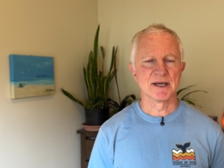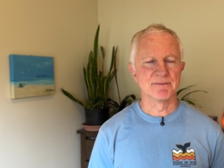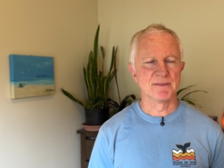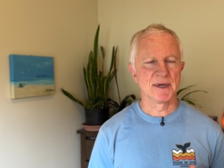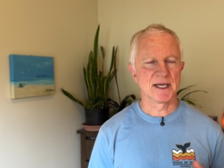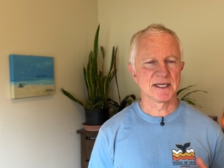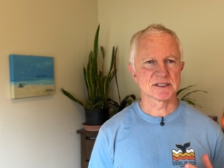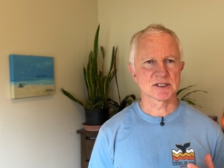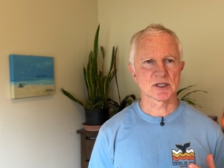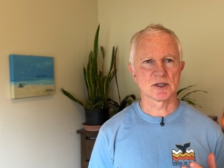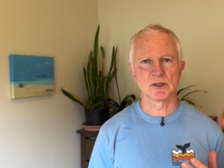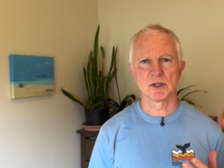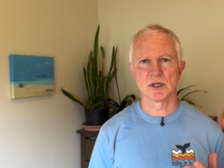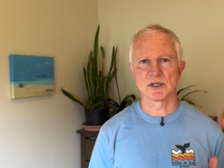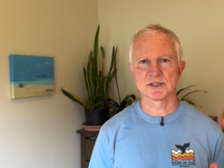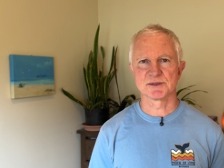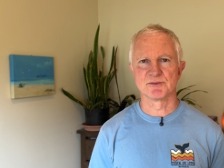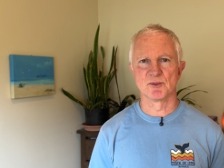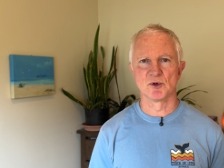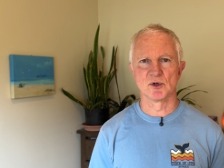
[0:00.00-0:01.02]
and makes
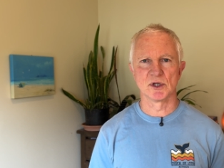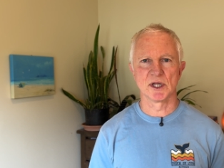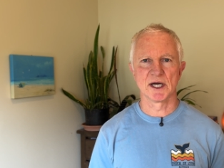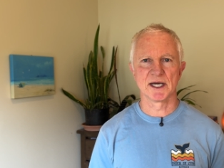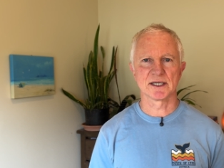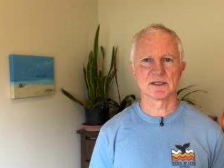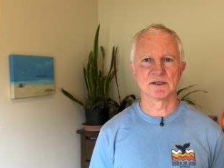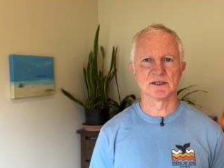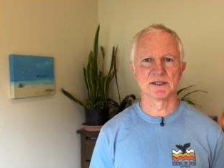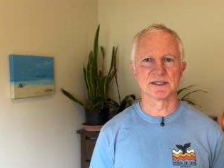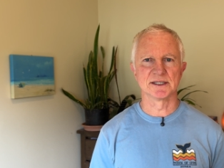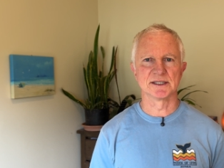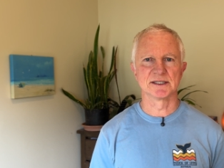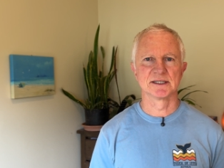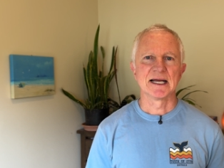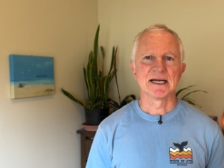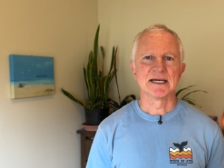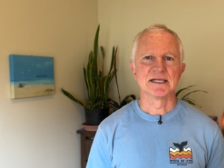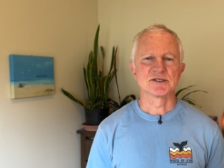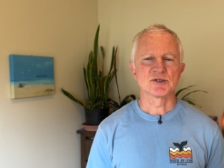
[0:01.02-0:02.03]
clots more likely,
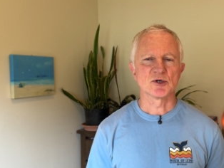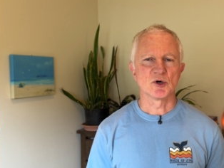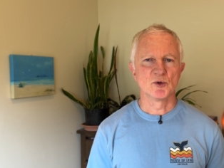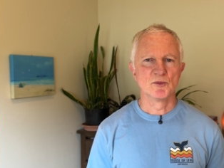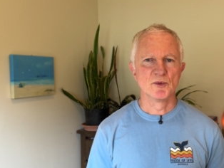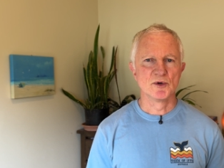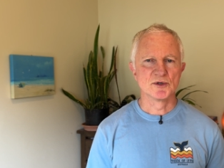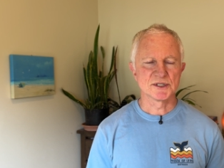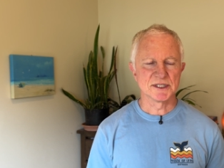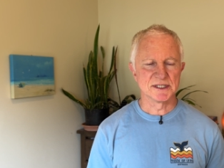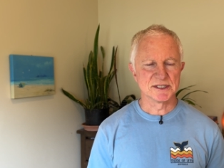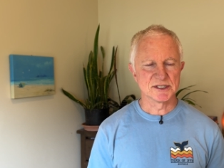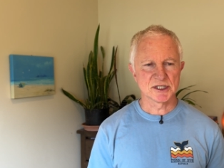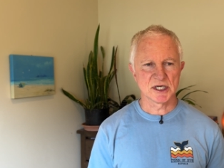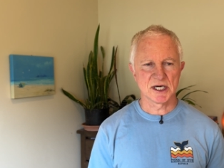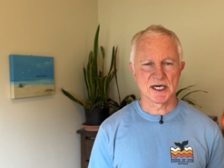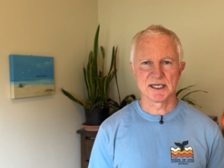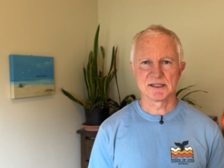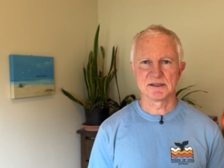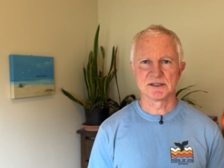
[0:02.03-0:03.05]
and it's almost
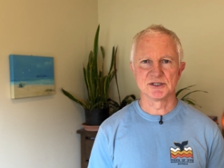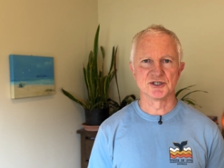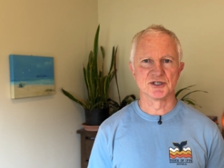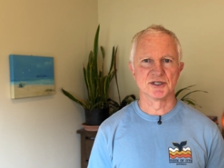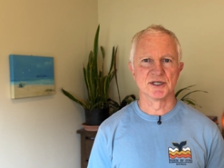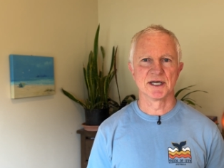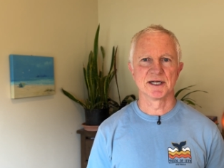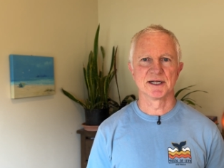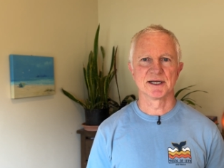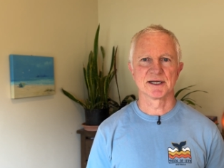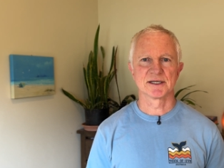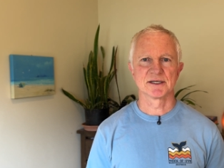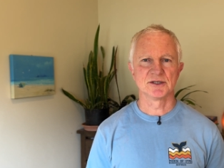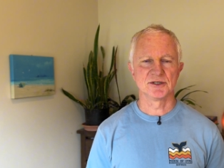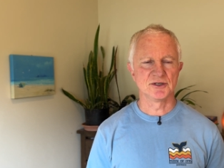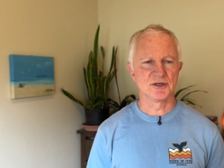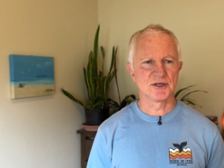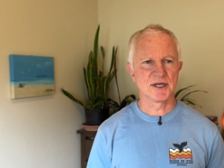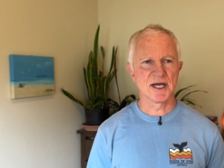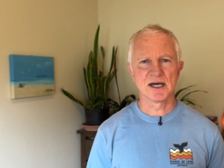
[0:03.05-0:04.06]
entirely genetic.
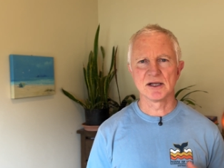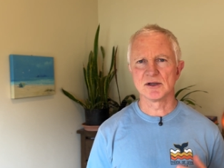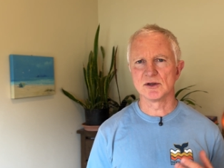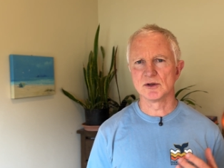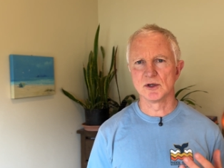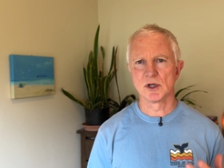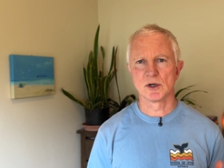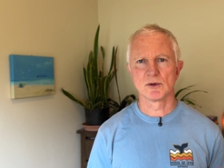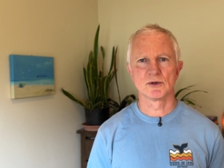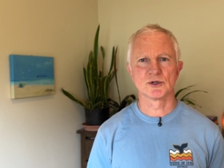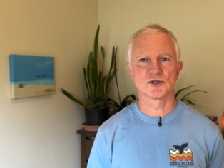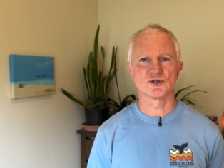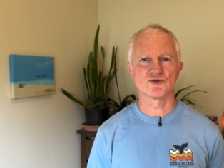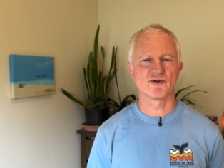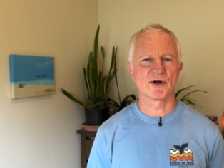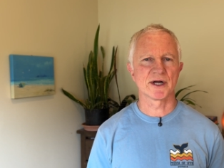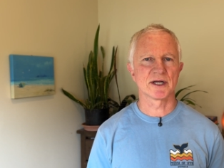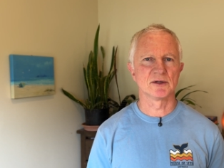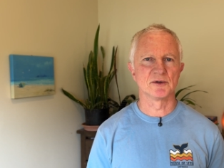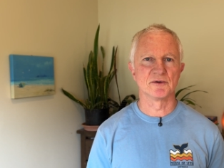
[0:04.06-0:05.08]
You can't lower it
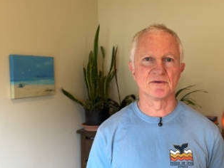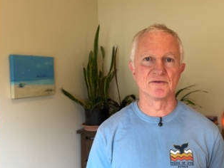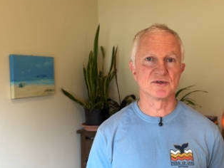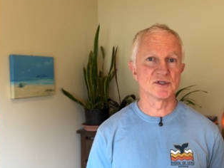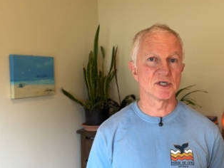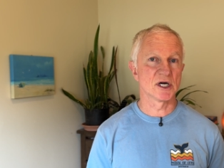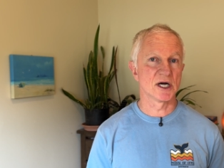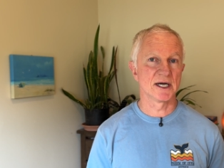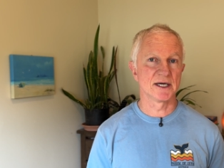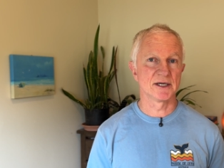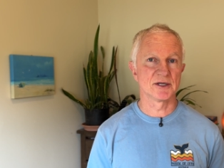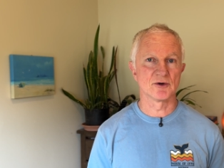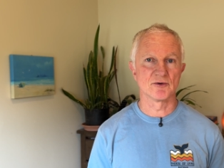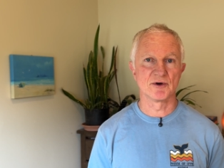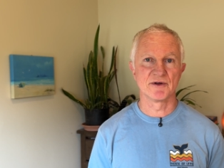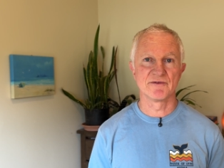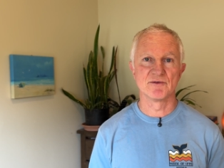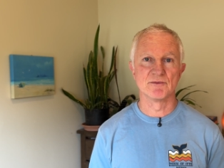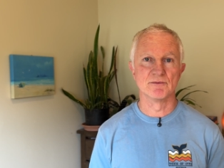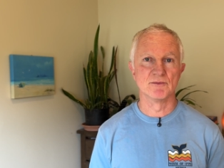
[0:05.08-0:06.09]
directly with diet
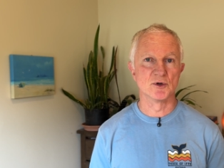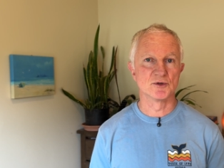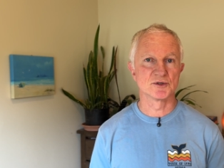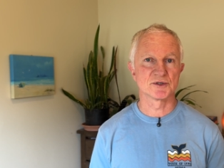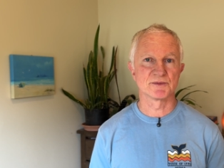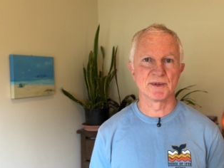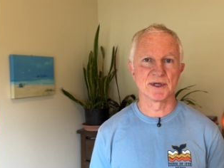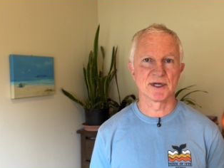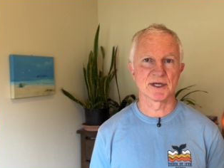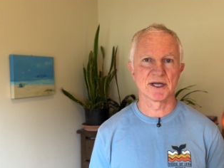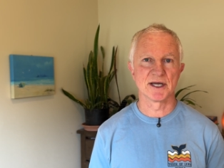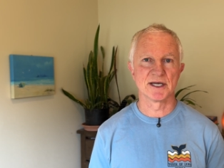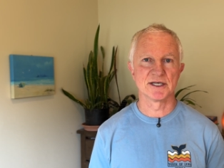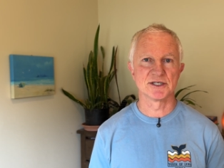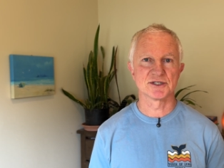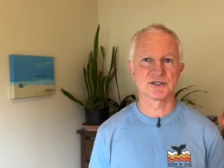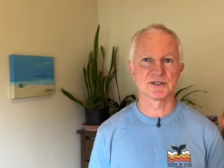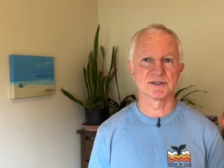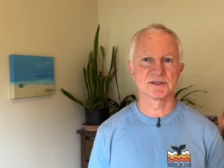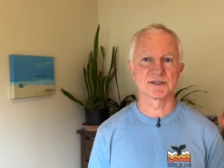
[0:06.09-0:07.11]
or even most
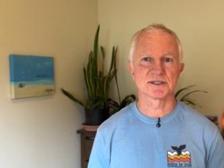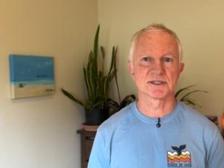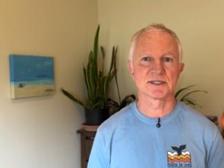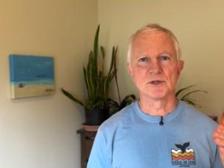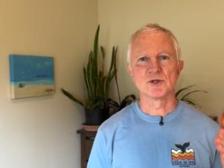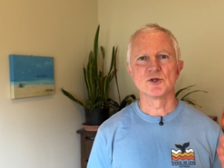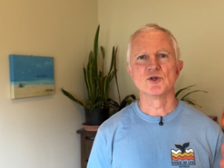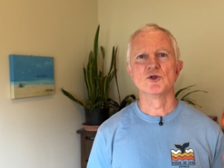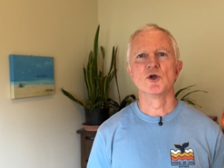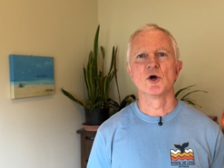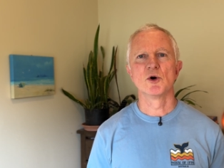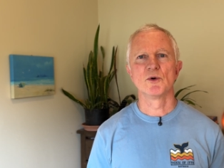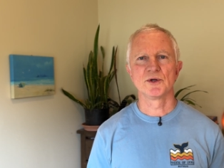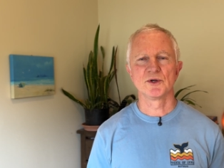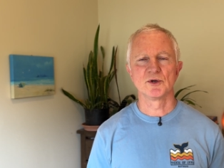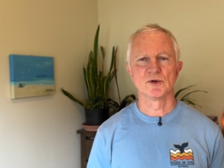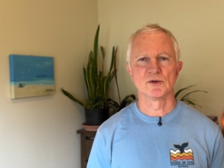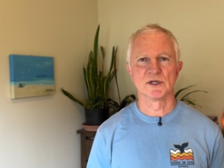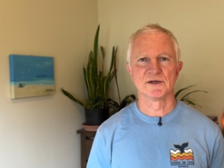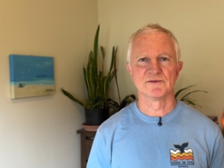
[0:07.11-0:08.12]
medications, but knowing
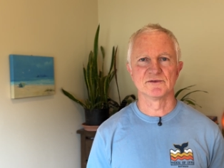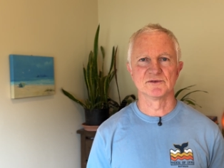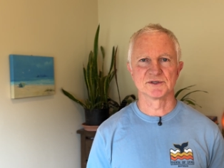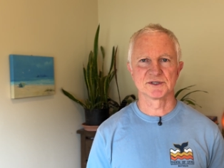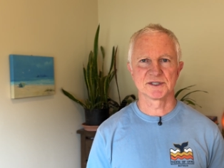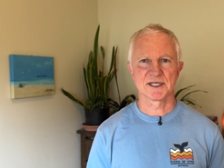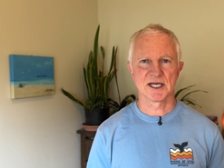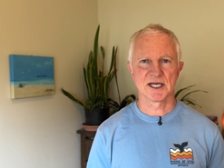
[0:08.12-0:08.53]
your levels